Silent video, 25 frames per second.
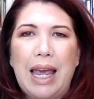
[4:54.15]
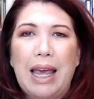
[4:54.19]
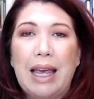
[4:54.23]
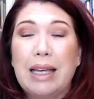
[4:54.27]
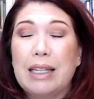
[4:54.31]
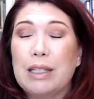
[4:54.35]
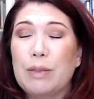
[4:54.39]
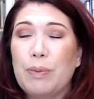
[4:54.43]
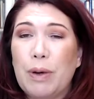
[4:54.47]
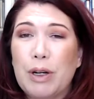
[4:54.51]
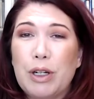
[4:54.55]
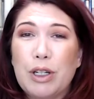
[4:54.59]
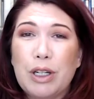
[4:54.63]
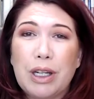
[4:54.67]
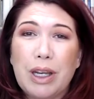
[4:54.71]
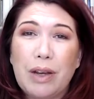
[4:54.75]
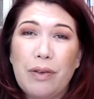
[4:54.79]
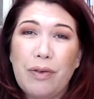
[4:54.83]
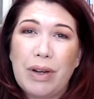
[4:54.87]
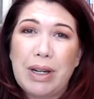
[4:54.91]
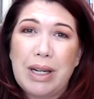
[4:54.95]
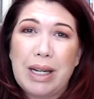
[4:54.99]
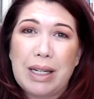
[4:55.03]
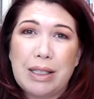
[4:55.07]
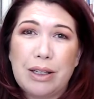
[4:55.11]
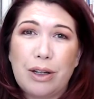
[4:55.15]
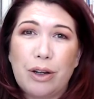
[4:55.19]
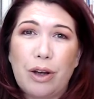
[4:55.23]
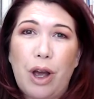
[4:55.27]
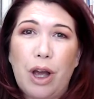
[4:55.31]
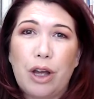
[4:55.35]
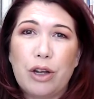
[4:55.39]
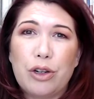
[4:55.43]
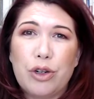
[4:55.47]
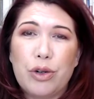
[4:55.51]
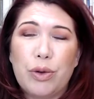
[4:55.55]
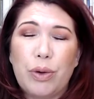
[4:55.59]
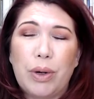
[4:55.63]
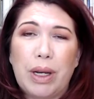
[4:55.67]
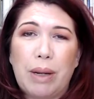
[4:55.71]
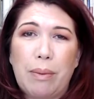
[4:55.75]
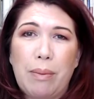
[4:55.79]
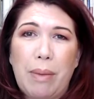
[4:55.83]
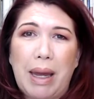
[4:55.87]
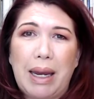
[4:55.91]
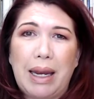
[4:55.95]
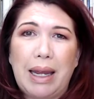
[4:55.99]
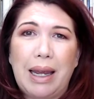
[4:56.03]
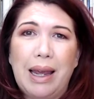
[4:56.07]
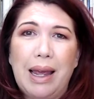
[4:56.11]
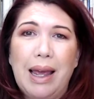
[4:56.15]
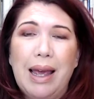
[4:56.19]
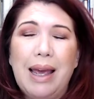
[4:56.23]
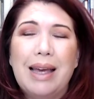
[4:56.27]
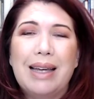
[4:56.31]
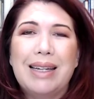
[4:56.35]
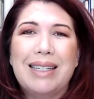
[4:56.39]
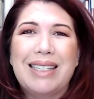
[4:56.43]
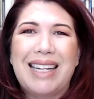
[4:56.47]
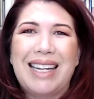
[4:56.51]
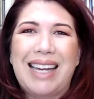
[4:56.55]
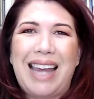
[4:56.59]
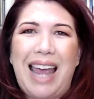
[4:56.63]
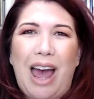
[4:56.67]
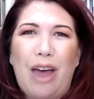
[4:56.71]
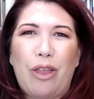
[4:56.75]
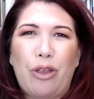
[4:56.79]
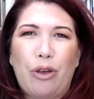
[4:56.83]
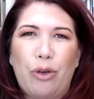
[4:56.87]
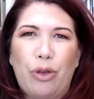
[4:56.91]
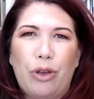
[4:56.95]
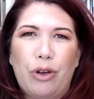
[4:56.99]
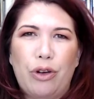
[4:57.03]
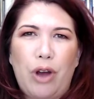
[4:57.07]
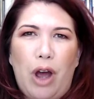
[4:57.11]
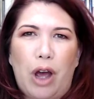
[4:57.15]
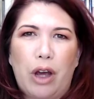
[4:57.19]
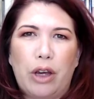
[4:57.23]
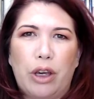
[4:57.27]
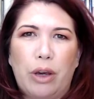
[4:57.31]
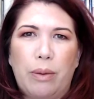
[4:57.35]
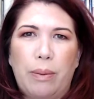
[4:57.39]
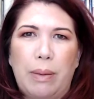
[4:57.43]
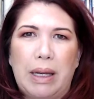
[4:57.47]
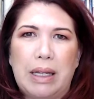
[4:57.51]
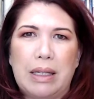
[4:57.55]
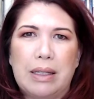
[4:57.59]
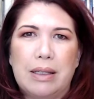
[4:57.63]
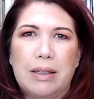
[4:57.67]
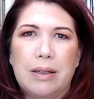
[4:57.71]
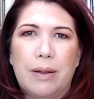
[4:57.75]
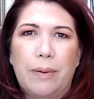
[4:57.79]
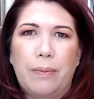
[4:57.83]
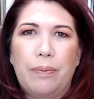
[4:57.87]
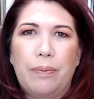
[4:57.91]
especially if it doesn't cost you any money, to gather the documents.